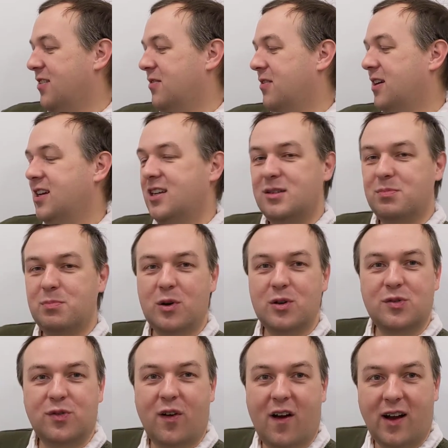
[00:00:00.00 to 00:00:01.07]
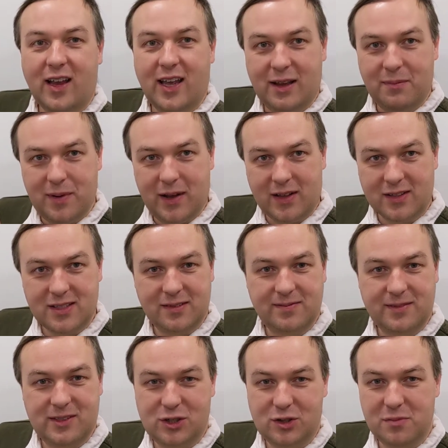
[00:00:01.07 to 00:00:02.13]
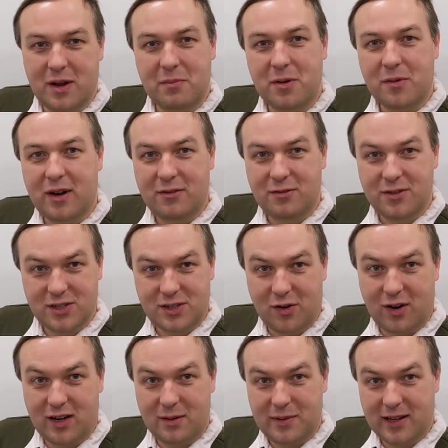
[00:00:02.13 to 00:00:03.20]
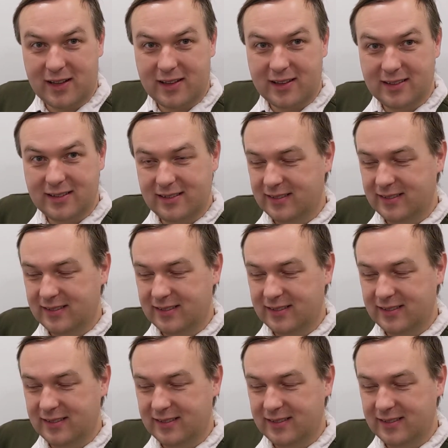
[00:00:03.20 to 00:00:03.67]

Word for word: What do you suppose Froggy built? Do you remember what he was going to build?